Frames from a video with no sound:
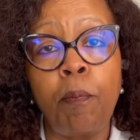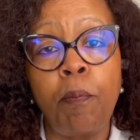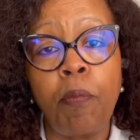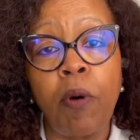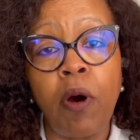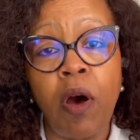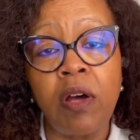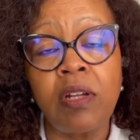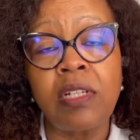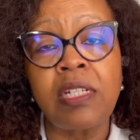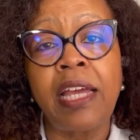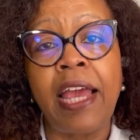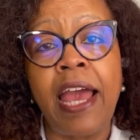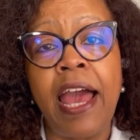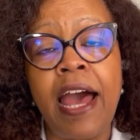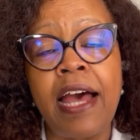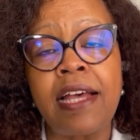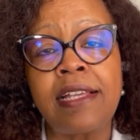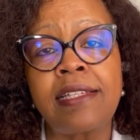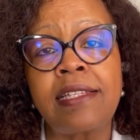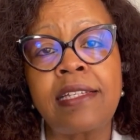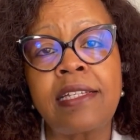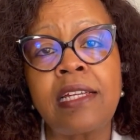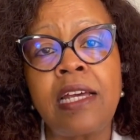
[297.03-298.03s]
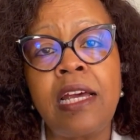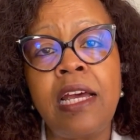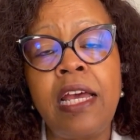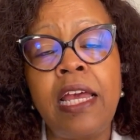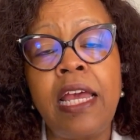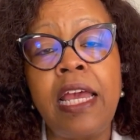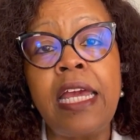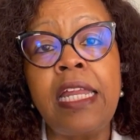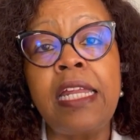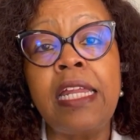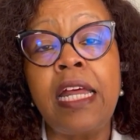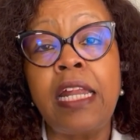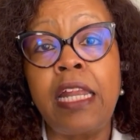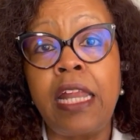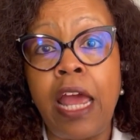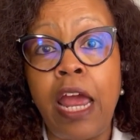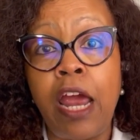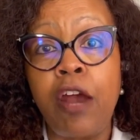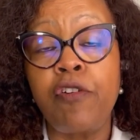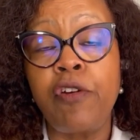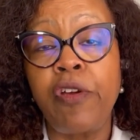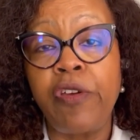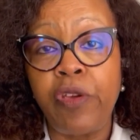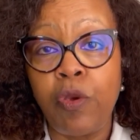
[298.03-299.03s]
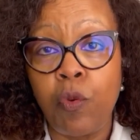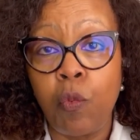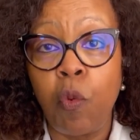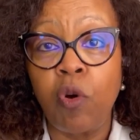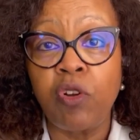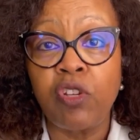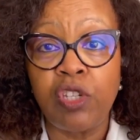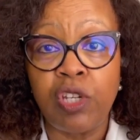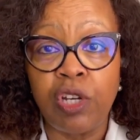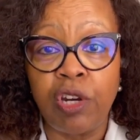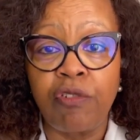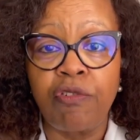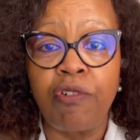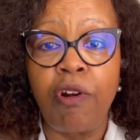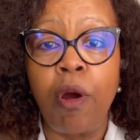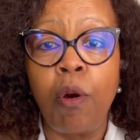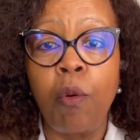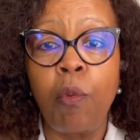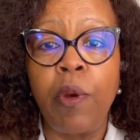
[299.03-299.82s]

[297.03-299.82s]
podcast in an area you want to grow